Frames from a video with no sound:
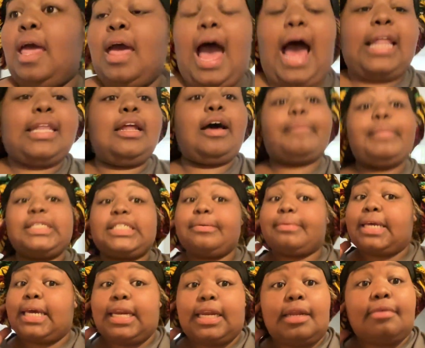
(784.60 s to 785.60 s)
I love me some
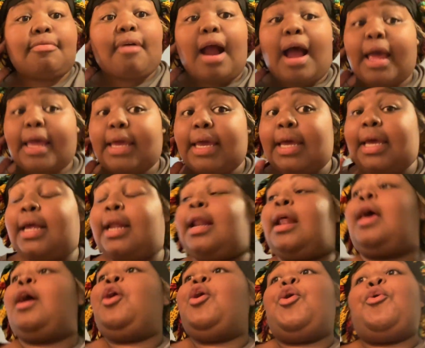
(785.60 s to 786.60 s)
Kennedy Ryan.
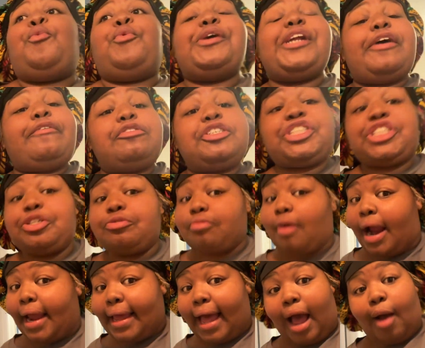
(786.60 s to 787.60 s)
Whatever she
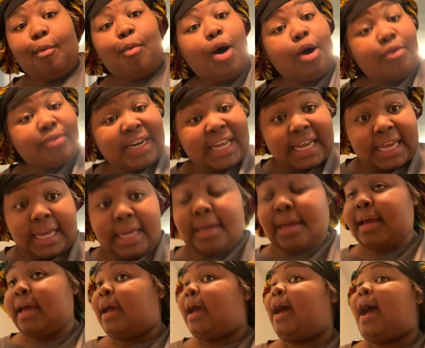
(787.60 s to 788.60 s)
write, I want
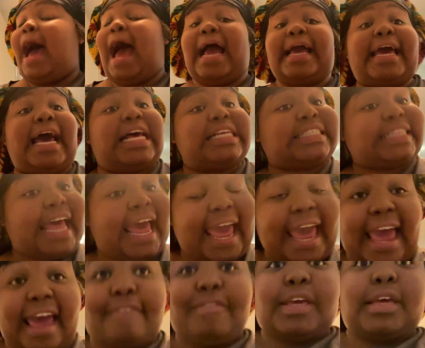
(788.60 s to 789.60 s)
it. I got to
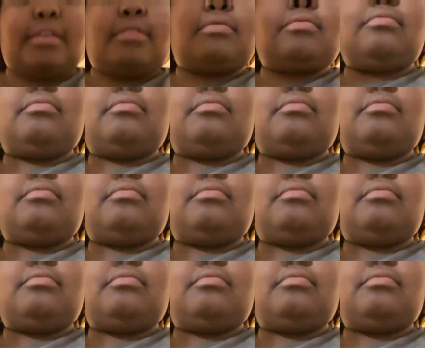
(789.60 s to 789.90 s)
have it.